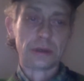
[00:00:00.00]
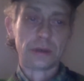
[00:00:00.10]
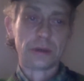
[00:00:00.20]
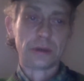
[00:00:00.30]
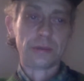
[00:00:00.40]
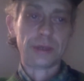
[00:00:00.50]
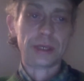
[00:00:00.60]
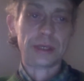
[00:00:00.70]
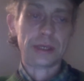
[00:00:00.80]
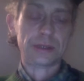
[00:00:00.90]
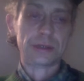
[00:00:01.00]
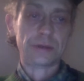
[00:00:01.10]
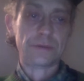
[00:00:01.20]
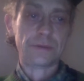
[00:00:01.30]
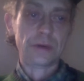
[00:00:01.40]
carbon
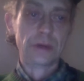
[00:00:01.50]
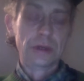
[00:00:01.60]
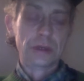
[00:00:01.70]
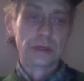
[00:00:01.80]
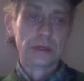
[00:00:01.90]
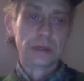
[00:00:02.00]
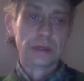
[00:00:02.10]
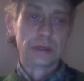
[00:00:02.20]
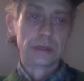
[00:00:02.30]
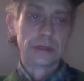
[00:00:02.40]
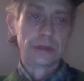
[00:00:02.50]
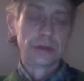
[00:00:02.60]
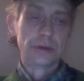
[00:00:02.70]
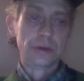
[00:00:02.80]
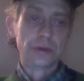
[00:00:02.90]
intensive, it
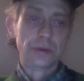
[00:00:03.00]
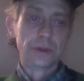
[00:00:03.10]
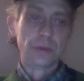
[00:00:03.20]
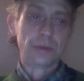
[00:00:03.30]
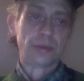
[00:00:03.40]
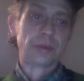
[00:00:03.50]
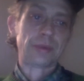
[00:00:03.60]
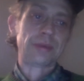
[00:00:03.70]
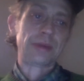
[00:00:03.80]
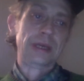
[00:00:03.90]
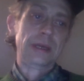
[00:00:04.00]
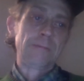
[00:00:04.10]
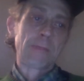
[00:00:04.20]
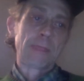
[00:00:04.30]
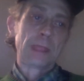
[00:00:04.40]
would probably
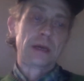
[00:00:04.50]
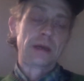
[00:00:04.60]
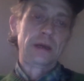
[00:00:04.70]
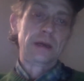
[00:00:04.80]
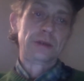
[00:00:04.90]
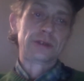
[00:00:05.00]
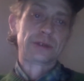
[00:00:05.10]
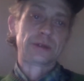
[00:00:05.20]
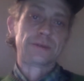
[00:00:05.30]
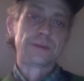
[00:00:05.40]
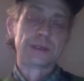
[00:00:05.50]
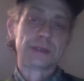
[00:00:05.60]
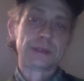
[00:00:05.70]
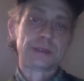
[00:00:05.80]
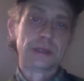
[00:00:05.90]

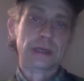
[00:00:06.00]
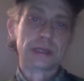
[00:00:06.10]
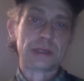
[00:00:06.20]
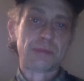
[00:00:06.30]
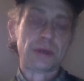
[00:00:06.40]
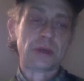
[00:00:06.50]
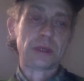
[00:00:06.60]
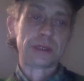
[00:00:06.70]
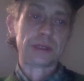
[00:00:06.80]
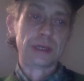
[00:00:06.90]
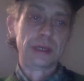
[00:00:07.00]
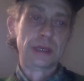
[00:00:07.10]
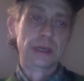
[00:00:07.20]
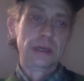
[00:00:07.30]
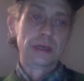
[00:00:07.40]
surface as policy
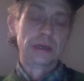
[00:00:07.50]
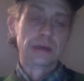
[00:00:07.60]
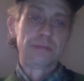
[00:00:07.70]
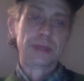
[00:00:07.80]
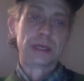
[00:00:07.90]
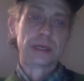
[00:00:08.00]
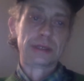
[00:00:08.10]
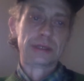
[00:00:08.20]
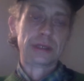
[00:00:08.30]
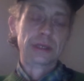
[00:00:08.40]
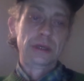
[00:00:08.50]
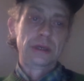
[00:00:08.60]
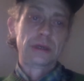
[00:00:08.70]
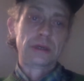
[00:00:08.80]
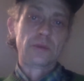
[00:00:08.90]
because
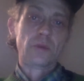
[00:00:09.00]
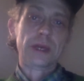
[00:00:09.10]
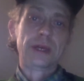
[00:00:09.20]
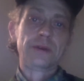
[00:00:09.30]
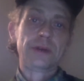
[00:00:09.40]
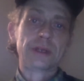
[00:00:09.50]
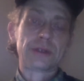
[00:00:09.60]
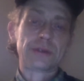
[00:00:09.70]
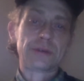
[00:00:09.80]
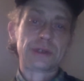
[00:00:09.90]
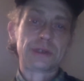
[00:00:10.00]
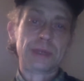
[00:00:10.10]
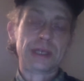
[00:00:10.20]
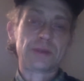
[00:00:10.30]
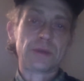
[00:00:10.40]
when you're in a certain
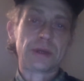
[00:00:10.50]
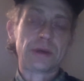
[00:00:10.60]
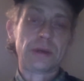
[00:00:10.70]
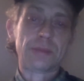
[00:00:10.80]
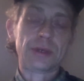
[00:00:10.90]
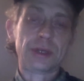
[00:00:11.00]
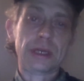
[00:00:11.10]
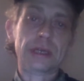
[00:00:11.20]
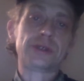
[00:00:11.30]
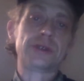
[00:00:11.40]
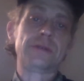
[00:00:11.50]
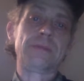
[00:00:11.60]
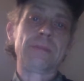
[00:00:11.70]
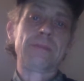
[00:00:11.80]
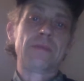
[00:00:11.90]
space with computation,
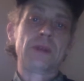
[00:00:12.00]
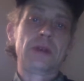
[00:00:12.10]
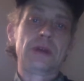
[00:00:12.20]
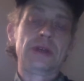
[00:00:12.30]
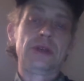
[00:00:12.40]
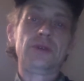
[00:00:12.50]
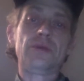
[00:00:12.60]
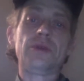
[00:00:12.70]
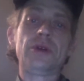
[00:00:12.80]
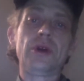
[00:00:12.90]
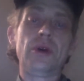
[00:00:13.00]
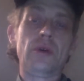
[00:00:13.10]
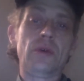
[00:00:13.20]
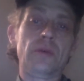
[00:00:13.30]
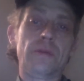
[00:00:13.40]

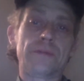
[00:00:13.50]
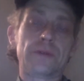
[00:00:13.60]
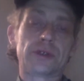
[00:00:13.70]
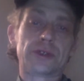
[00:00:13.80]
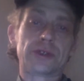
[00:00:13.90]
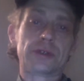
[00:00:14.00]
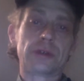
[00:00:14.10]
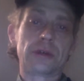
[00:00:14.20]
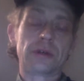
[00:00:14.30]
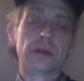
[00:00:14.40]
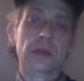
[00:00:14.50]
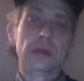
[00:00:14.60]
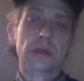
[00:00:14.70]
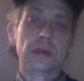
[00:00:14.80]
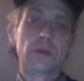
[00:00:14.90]
for sure
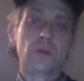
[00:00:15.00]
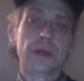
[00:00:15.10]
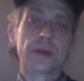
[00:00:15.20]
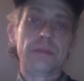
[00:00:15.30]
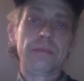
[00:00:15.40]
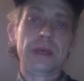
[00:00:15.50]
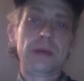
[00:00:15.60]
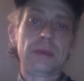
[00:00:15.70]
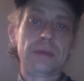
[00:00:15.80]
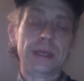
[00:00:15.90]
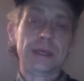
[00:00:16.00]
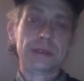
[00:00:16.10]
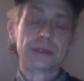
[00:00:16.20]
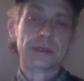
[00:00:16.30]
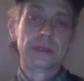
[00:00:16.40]
what your minimum
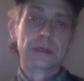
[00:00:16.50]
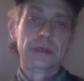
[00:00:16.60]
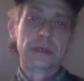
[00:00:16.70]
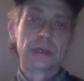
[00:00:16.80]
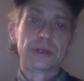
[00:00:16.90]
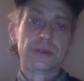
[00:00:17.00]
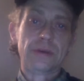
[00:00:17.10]
is to